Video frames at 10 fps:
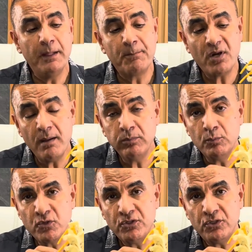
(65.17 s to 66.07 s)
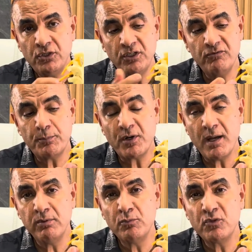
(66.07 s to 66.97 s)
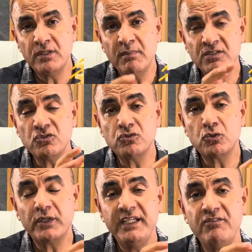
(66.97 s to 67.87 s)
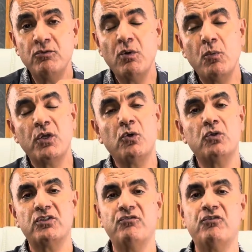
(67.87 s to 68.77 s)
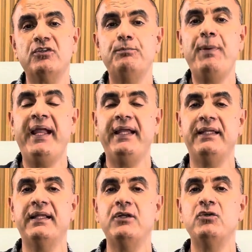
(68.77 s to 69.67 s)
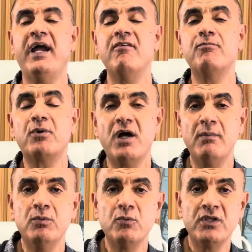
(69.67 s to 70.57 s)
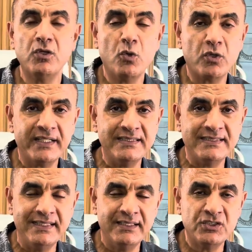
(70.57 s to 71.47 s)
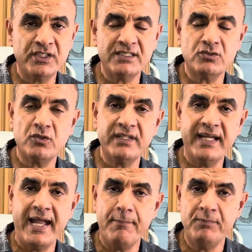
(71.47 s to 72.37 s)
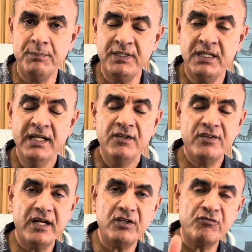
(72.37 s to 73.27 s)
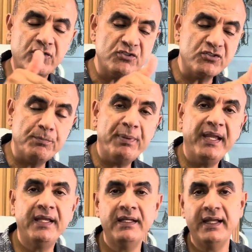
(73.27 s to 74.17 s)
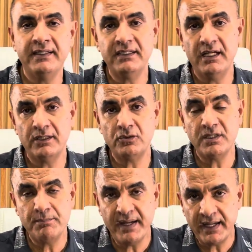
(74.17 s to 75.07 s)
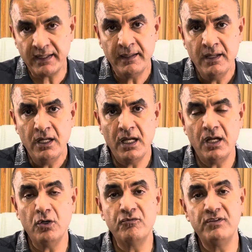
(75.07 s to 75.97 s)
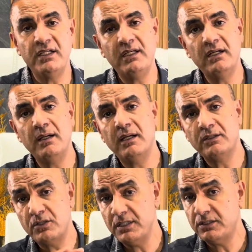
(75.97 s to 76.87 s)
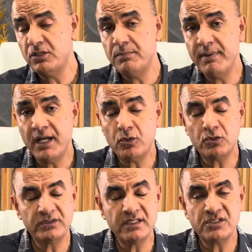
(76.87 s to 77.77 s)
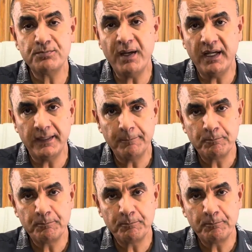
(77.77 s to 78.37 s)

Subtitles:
problem with the nerve, a problem with the muscles, or even what we call referred pain, that you have problem with the organs in the chest or the abdomen that refers the pain and to the back to the back or to the spine.